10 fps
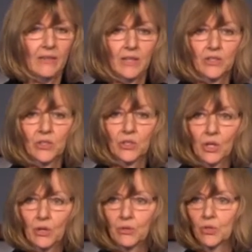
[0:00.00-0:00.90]
And that's
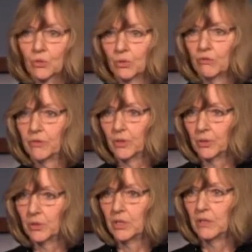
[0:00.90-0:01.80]
so true for
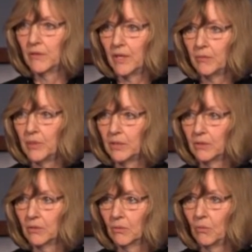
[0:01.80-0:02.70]
early
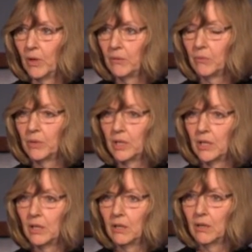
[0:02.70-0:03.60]
development. When
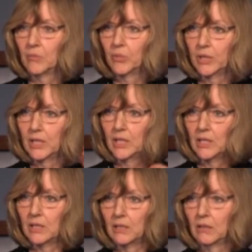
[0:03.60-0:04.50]
we bring
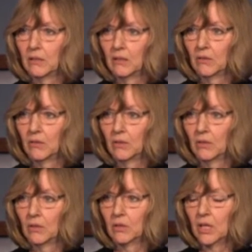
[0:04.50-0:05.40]
in
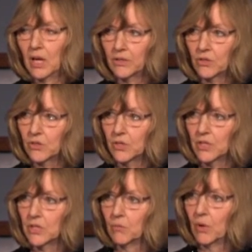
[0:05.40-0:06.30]

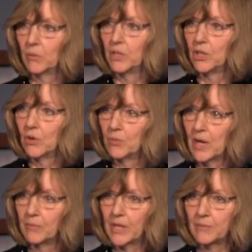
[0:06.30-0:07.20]
consciousness and what we know
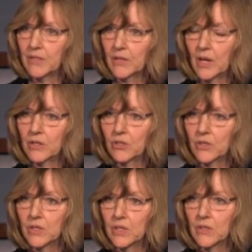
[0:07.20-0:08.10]
about babies'
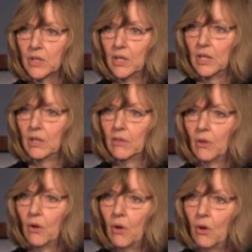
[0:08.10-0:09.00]
consciousness,
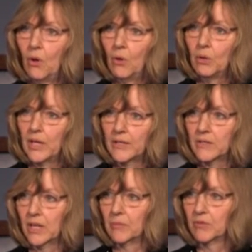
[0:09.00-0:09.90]
the whole
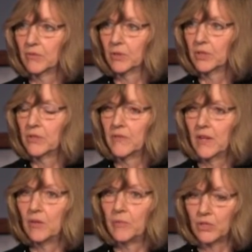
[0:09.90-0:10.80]
landscape of early
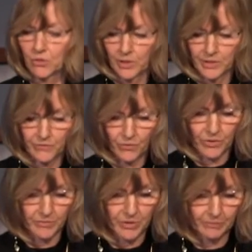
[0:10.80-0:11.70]
development
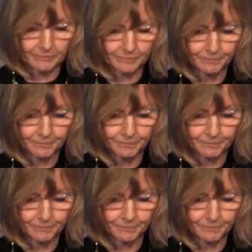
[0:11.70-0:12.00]
transforms.